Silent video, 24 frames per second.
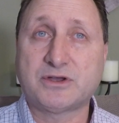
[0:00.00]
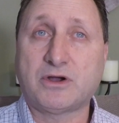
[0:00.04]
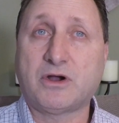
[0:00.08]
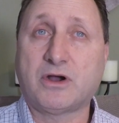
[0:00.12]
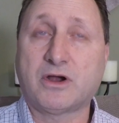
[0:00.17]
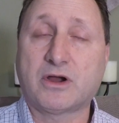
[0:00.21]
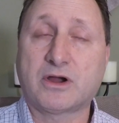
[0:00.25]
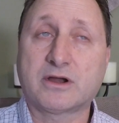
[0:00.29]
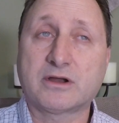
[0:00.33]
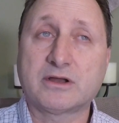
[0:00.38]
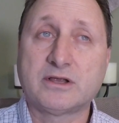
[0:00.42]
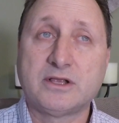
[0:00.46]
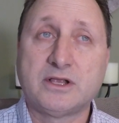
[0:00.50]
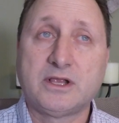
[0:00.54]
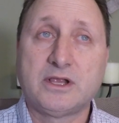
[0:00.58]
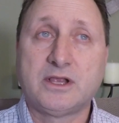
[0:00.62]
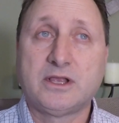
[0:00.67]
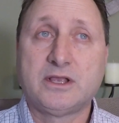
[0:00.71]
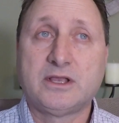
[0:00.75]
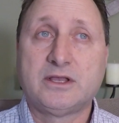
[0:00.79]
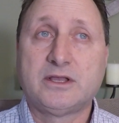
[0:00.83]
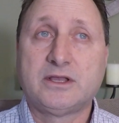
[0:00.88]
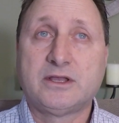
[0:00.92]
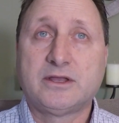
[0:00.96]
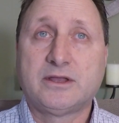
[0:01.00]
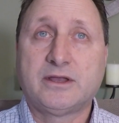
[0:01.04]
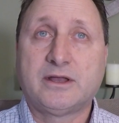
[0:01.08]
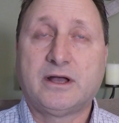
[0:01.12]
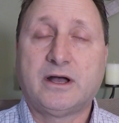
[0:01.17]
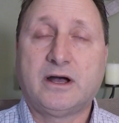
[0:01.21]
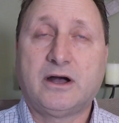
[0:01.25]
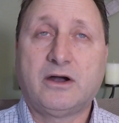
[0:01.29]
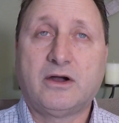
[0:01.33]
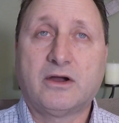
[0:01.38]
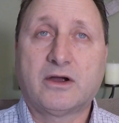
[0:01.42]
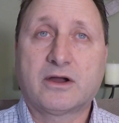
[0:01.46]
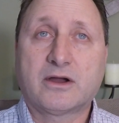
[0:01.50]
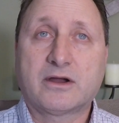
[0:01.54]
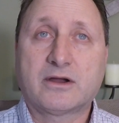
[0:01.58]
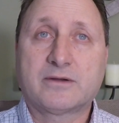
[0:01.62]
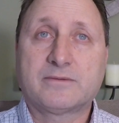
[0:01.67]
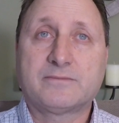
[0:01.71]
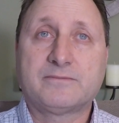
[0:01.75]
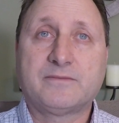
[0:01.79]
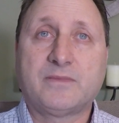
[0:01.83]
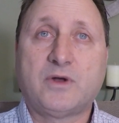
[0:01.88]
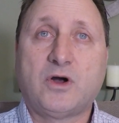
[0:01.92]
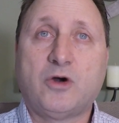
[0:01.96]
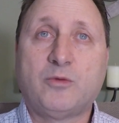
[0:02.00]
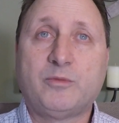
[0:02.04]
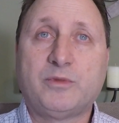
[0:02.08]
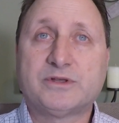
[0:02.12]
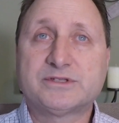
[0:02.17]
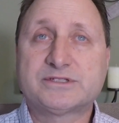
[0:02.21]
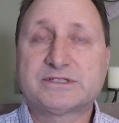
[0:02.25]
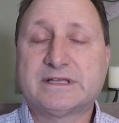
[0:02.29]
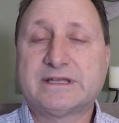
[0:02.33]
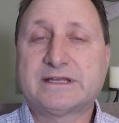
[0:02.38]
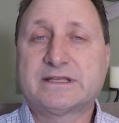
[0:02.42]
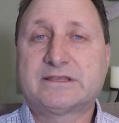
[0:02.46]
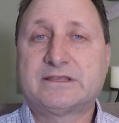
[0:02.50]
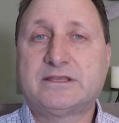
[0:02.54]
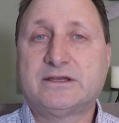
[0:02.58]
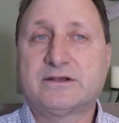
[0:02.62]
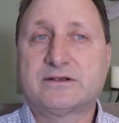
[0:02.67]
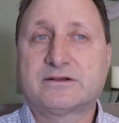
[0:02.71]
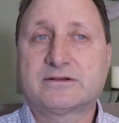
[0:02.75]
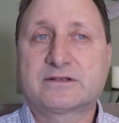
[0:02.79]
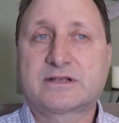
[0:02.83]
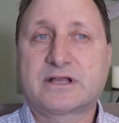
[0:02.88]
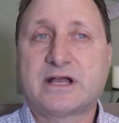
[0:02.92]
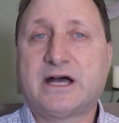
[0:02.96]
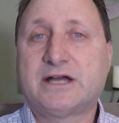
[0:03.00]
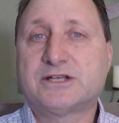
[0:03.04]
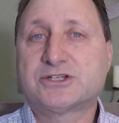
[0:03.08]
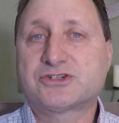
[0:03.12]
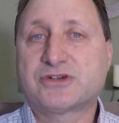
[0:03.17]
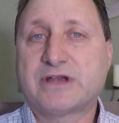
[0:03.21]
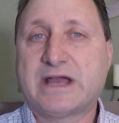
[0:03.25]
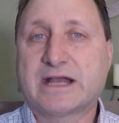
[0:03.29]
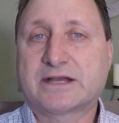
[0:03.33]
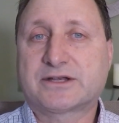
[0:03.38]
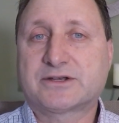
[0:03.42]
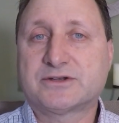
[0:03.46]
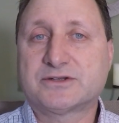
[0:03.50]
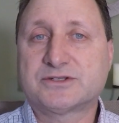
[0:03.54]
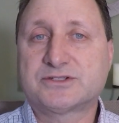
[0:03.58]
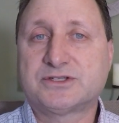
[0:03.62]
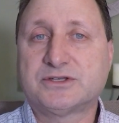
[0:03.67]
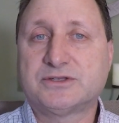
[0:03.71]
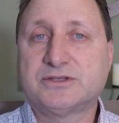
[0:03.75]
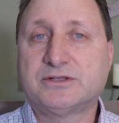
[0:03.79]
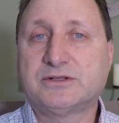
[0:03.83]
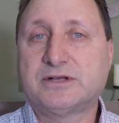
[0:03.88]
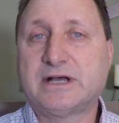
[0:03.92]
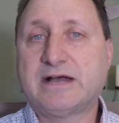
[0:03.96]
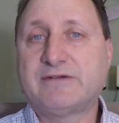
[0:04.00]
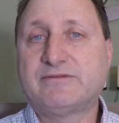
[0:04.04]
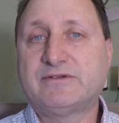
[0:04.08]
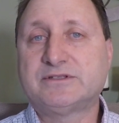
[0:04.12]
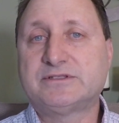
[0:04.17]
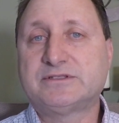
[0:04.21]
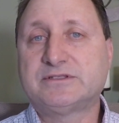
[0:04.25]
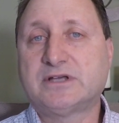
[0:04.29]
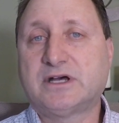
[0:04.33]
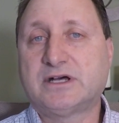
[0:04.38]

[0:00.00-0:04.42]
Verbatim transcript: are are almost like they're contractors, so they'll have a,